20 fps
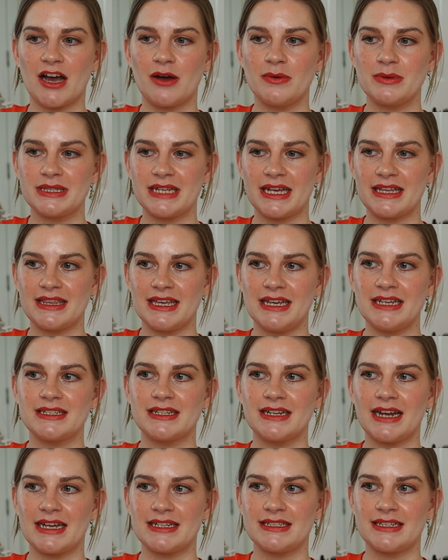I would say these
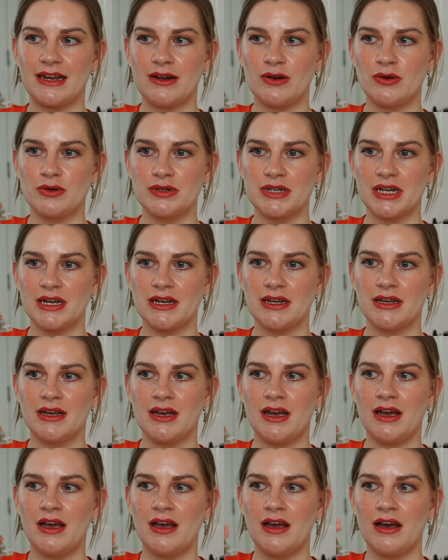and Estee Lauder
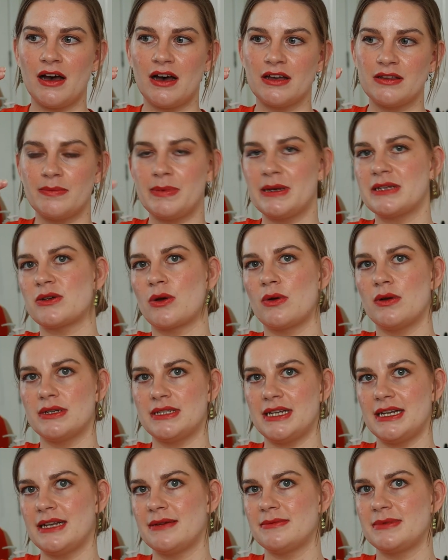are the best
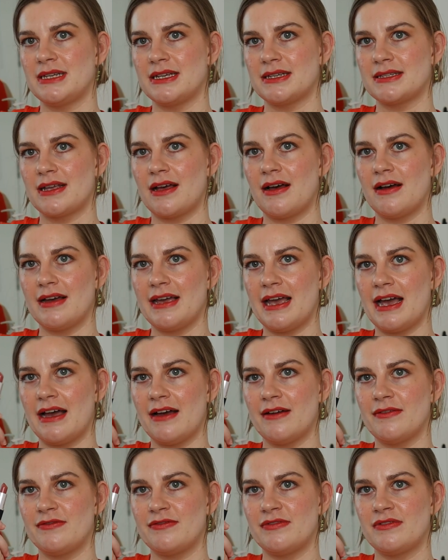quality lipsticks that I
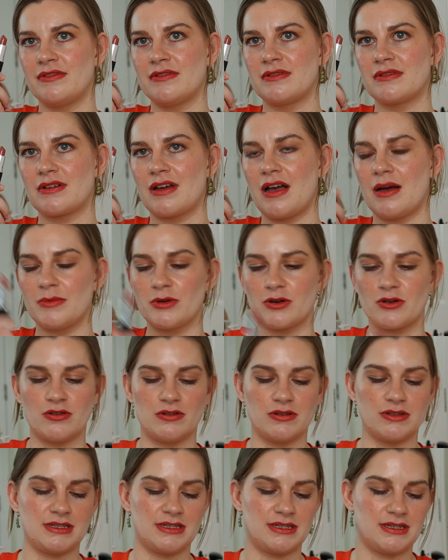have come
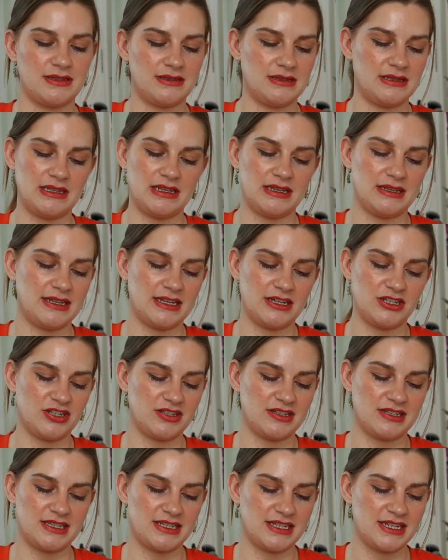across. They're
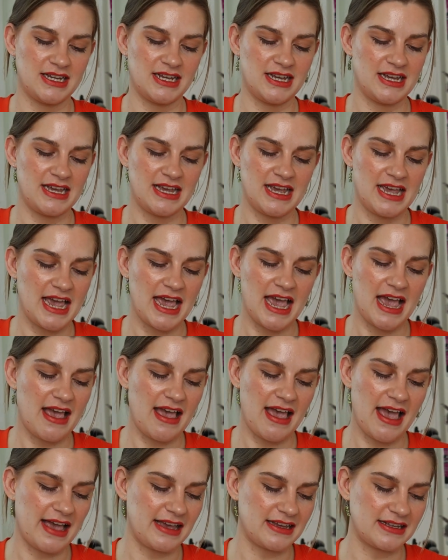just
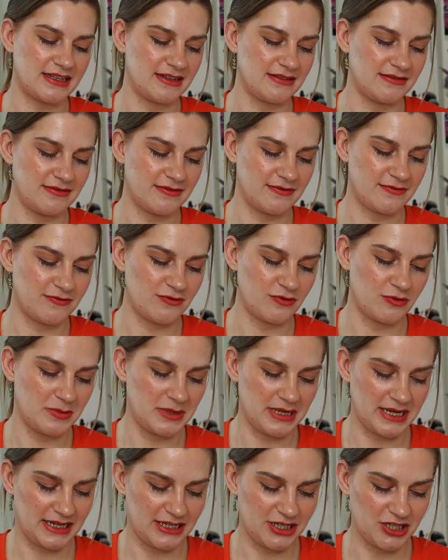excellent
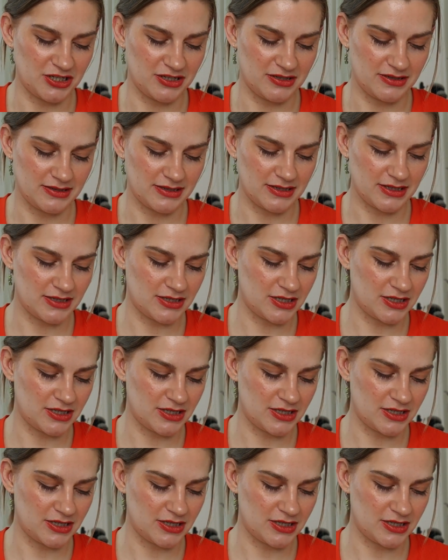formulations.